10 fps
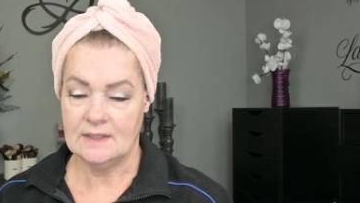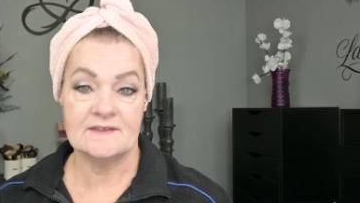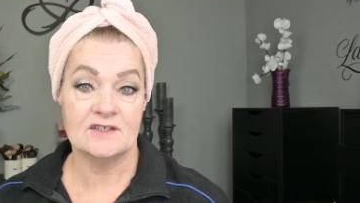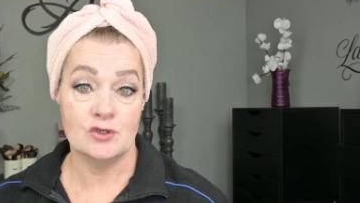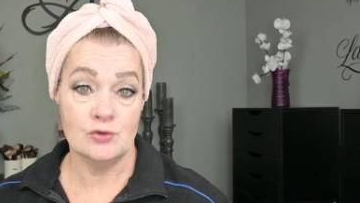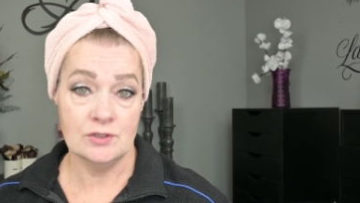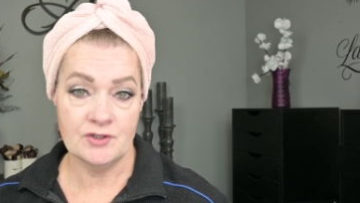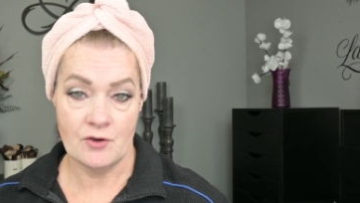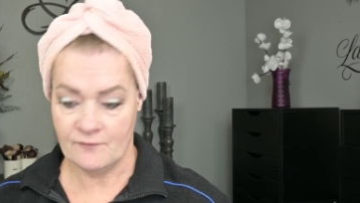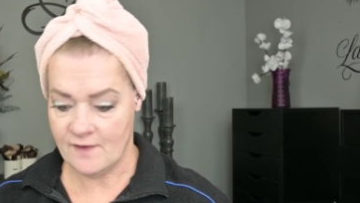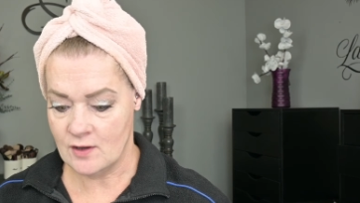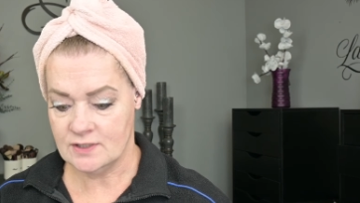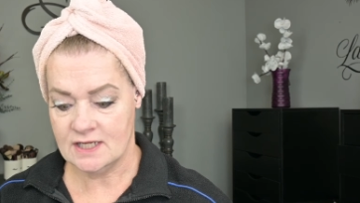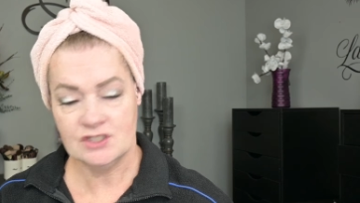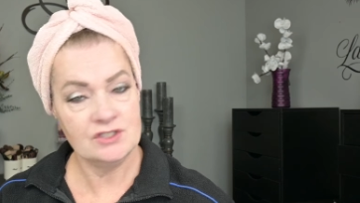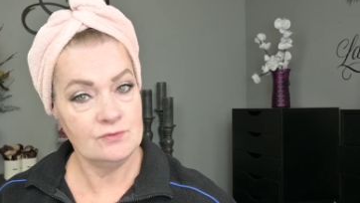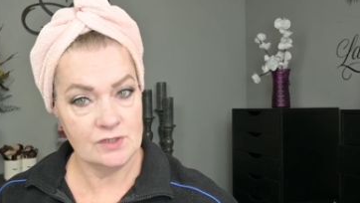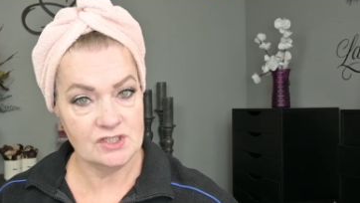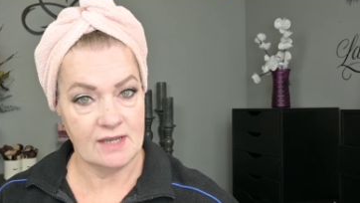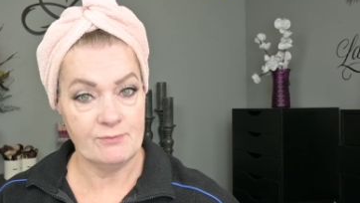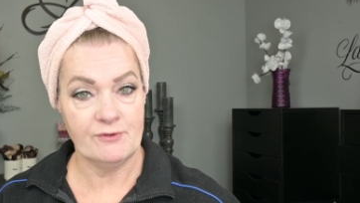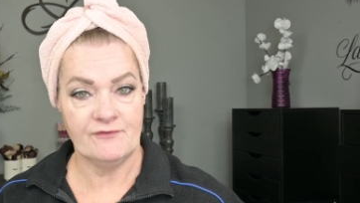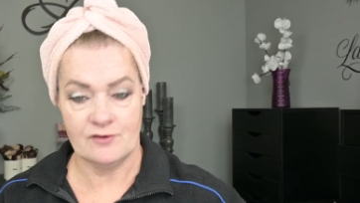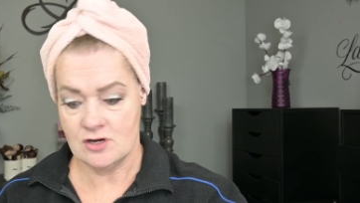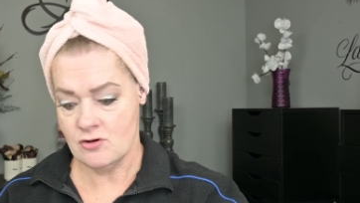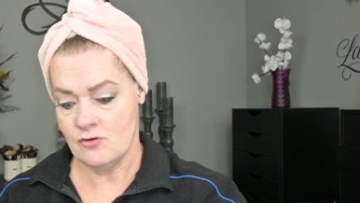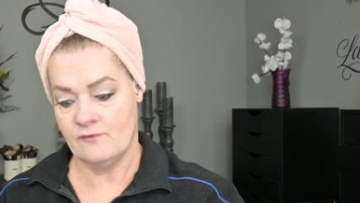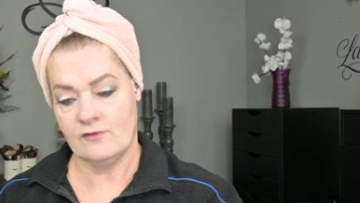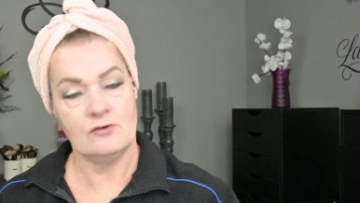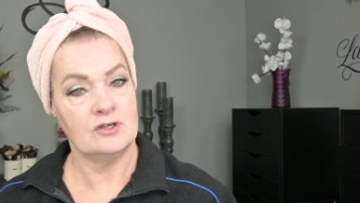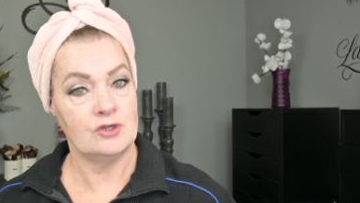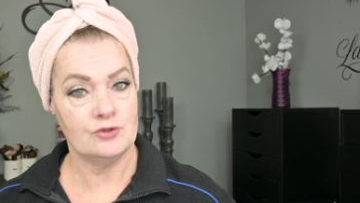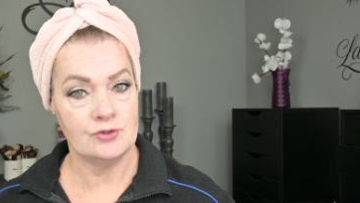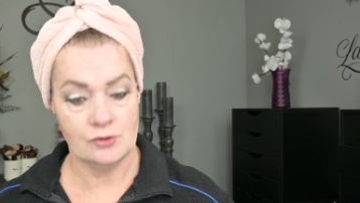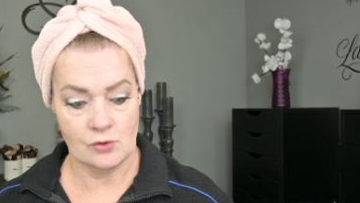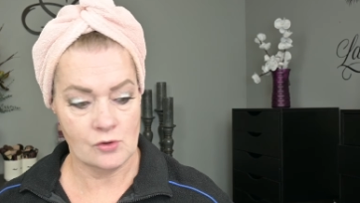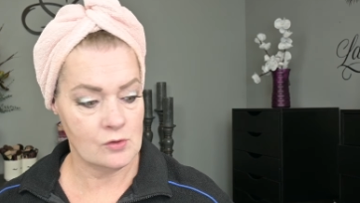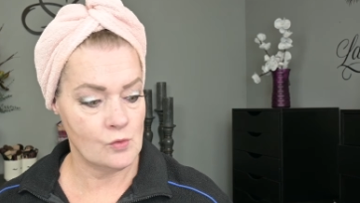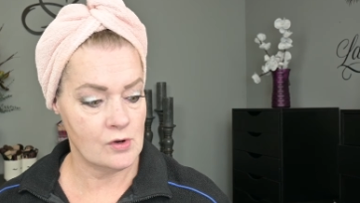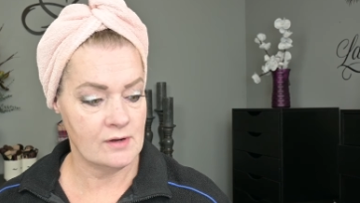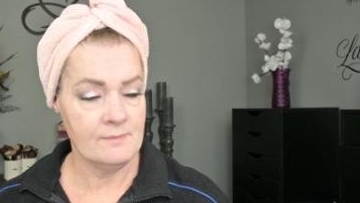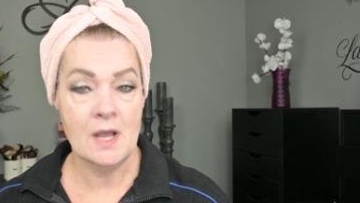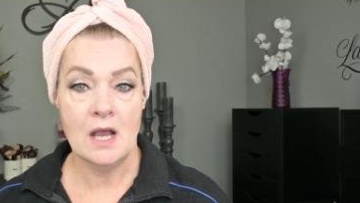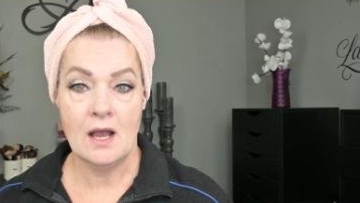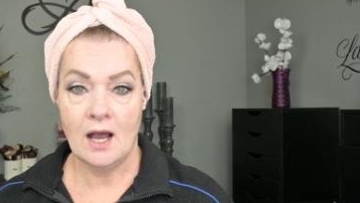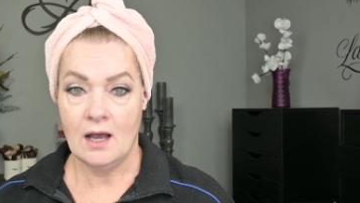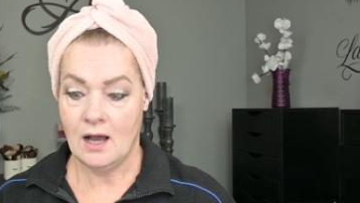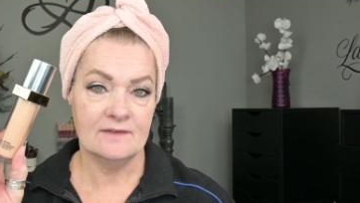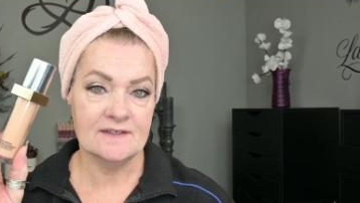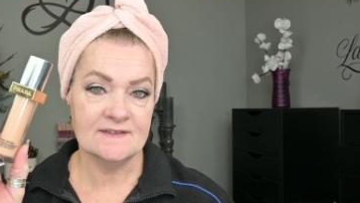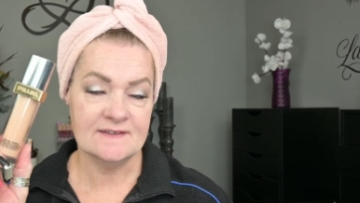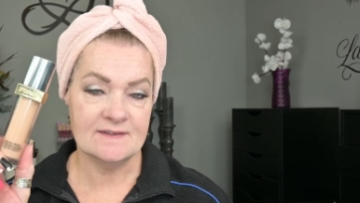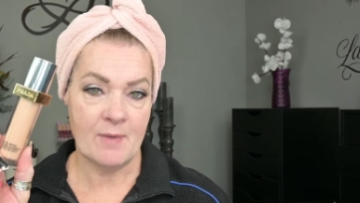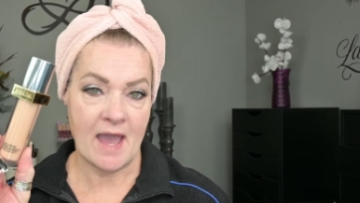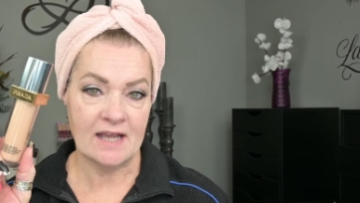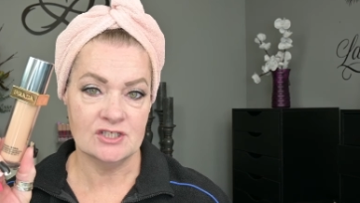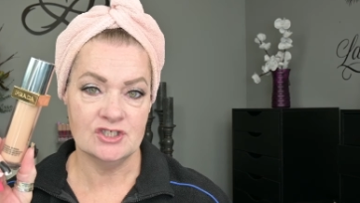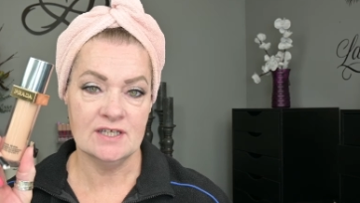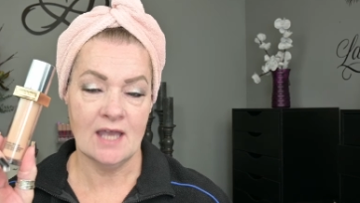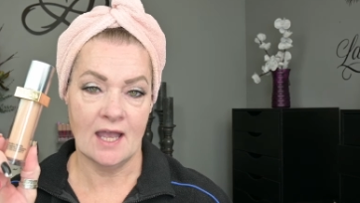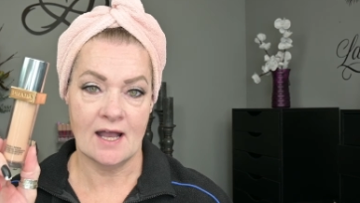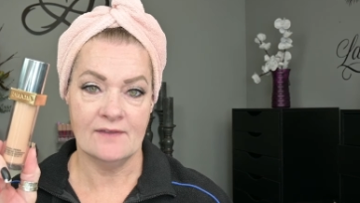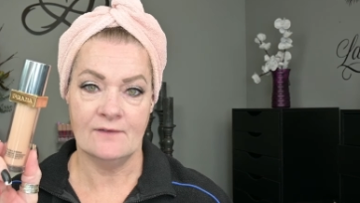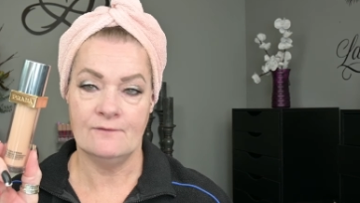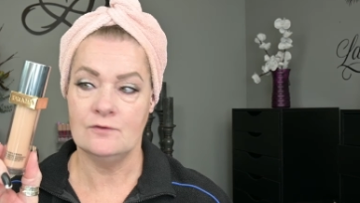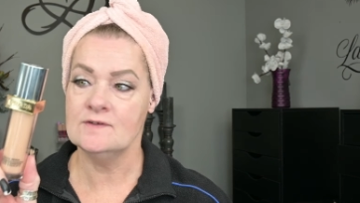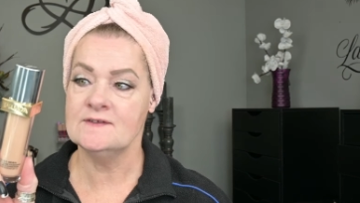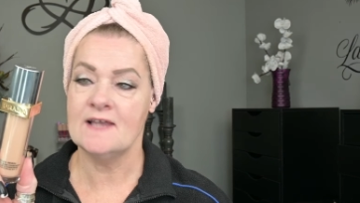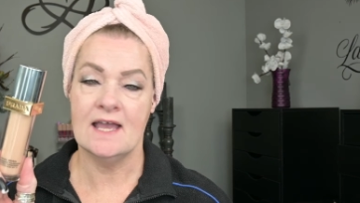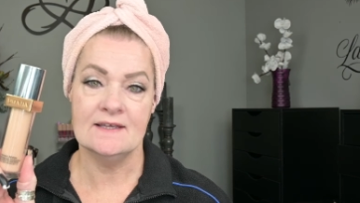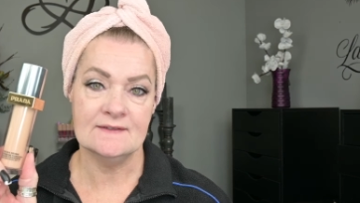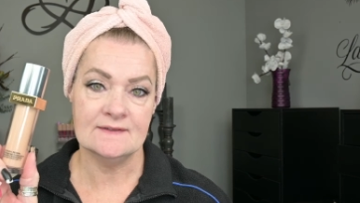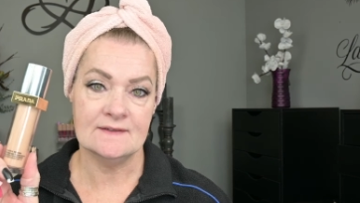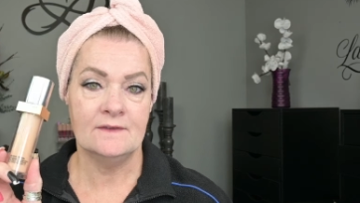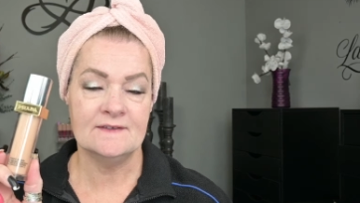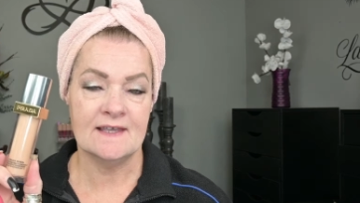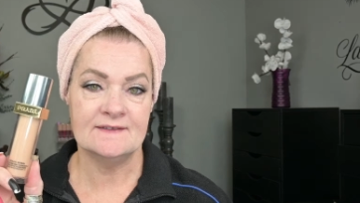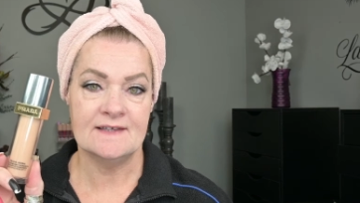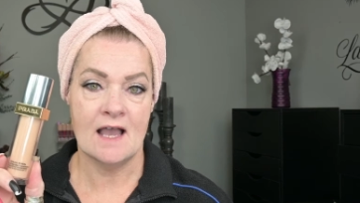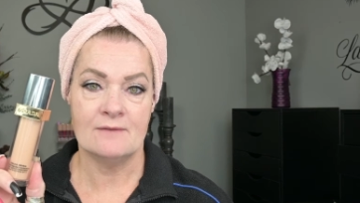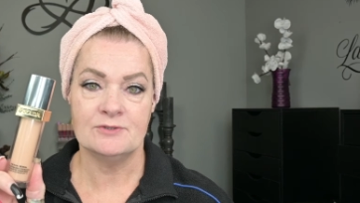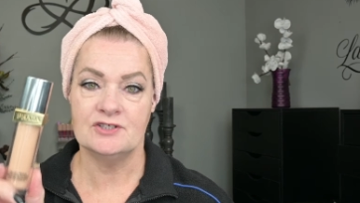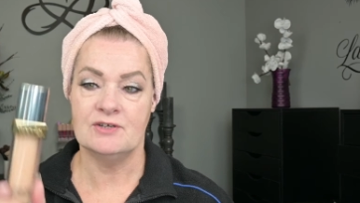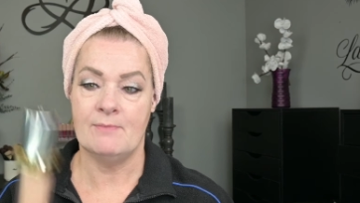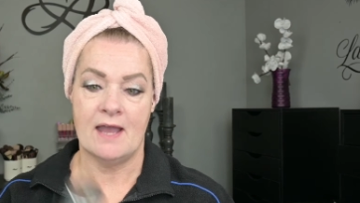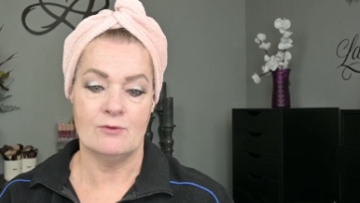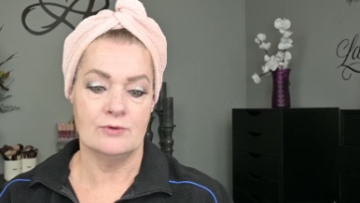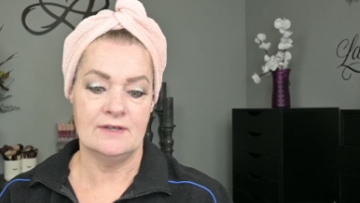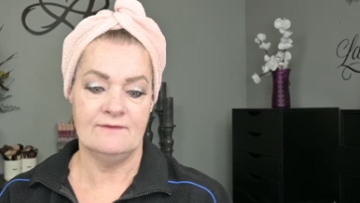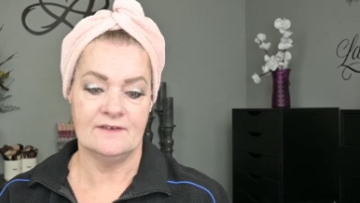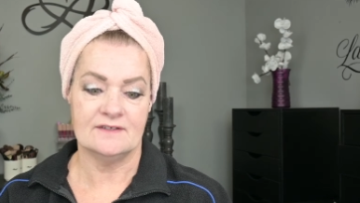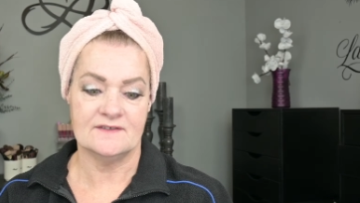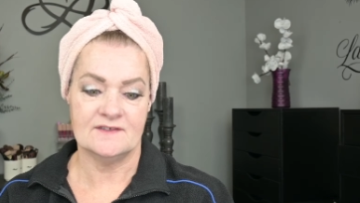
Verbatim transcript: It's a cool tone foundation, which I prefer over neutral or warm. This is the packaging. I got the full size. This has the option to buy refills.